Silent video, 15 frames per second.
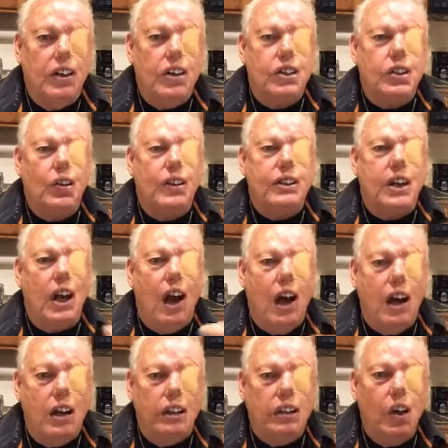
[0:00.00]
So it's an
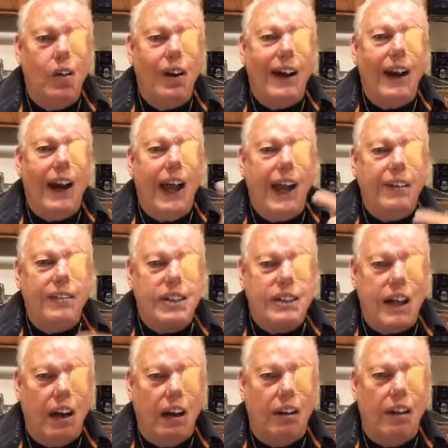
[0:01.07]
ongoing
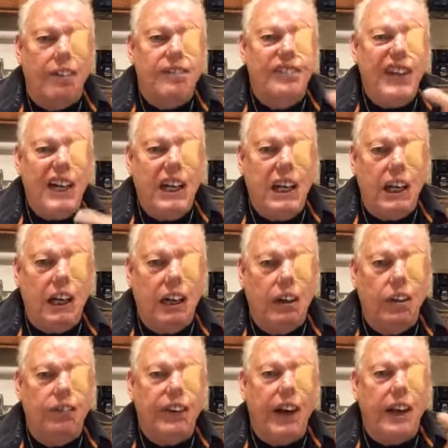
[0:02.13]
lifestyle of feeding
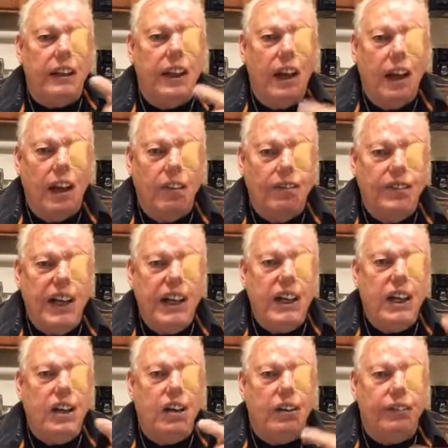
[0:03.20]
your faith and
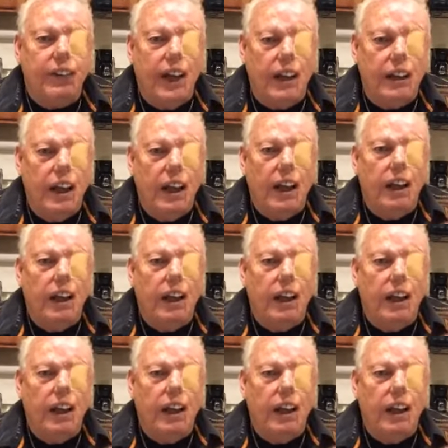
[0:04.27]
feeding your faith